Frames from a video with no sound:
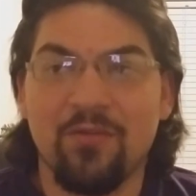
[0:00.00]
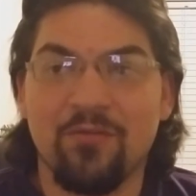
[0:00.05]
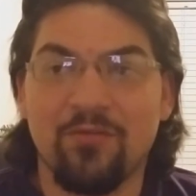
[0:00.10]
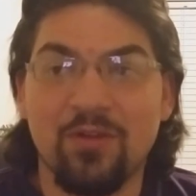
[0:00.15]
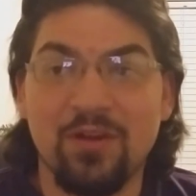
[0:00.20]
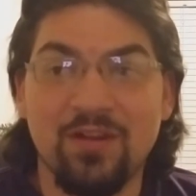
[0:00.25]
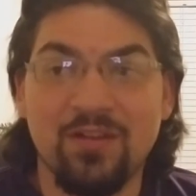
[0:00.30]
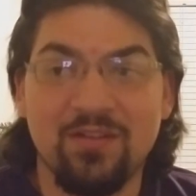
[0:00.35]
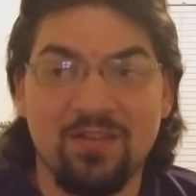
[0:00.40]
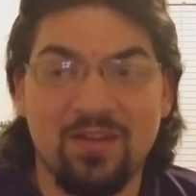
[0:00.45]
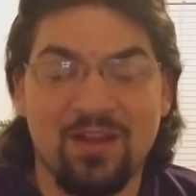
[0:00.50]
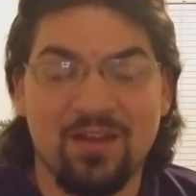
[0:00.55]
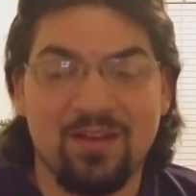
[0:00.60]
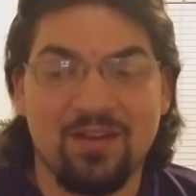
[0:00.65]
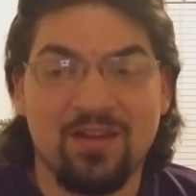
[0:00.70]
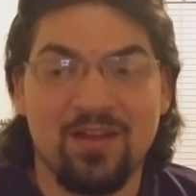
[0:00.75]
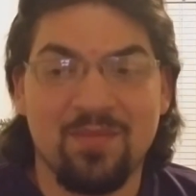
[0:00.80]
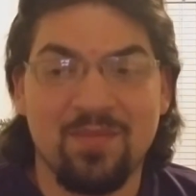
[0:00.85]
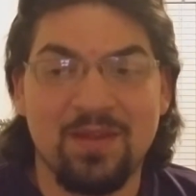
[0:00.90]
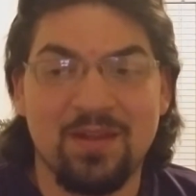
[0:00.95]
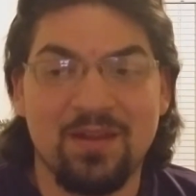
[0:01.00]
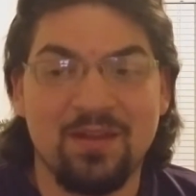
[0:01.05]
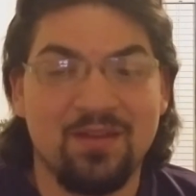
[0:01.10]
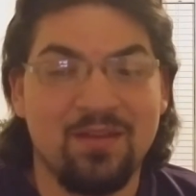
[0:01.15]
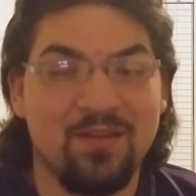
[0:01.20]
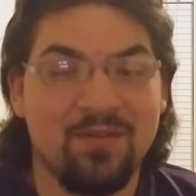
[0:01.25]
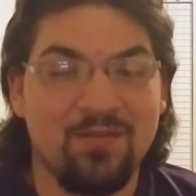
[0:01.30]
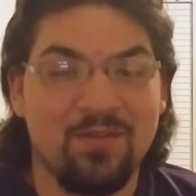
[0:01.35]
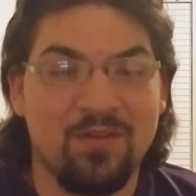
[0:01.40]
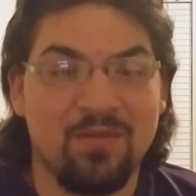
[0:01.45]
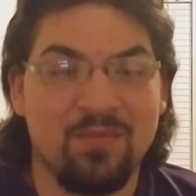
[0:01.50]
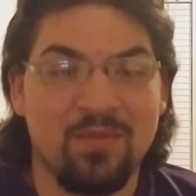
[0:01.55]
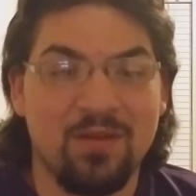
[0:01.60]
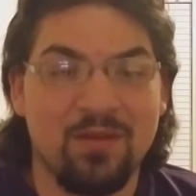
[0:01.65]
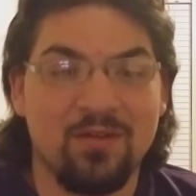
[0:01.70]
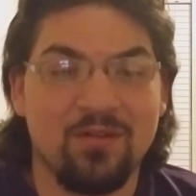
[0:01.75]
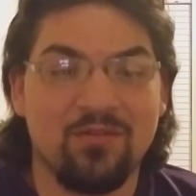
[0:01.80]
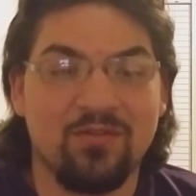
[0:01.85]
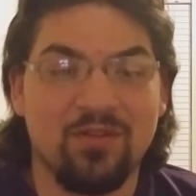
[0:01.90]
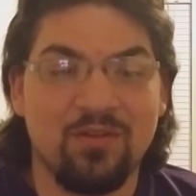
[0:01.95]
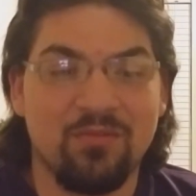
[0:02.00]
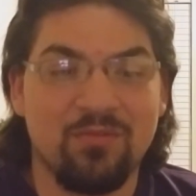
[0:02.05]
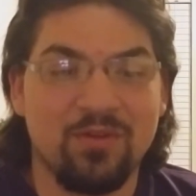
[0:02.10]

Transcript: Frieza had to come in and give him energy,